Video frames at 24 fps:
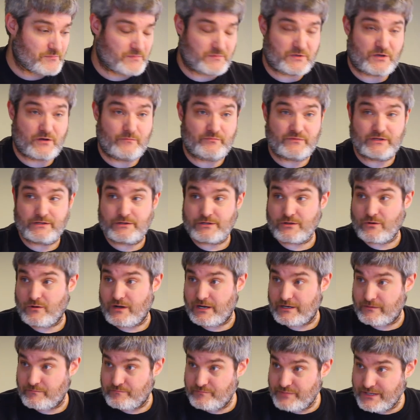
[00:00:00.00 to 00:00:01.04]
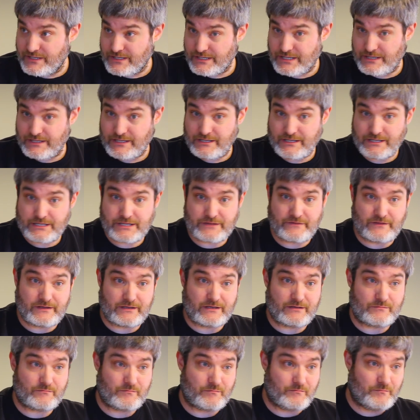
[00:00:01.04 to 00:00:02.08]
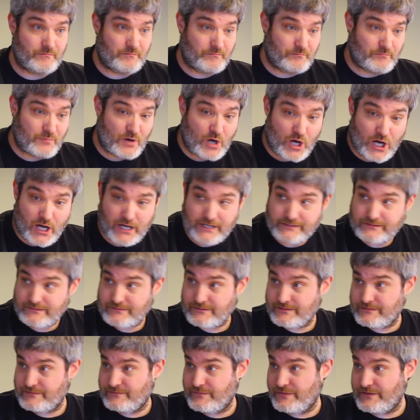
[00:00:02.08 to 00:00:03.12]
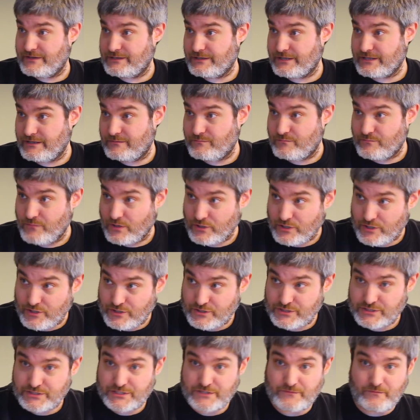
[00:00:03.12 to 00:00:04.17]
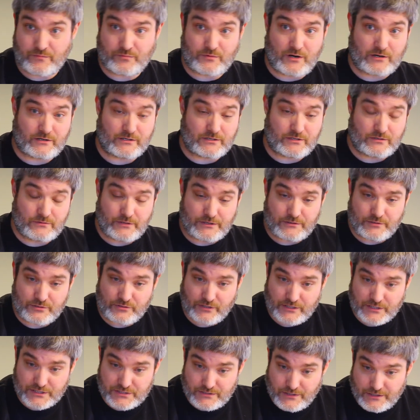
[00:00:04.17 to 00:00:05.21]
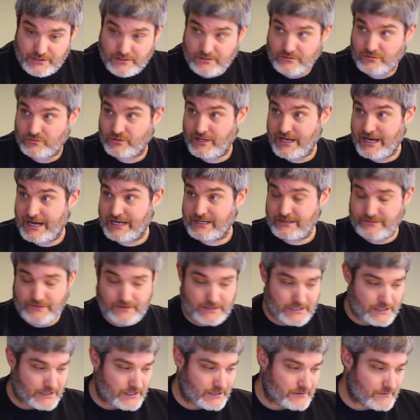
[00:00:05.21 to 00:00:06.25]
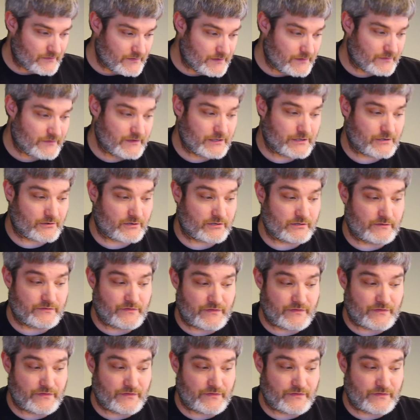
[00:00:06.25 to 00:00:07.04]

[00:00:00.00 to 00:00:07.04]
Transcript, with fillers: companies go mm-hmm. out of mm-hmm. business, they get bought, things get merged, the product goes in directions you don't like. This is these are good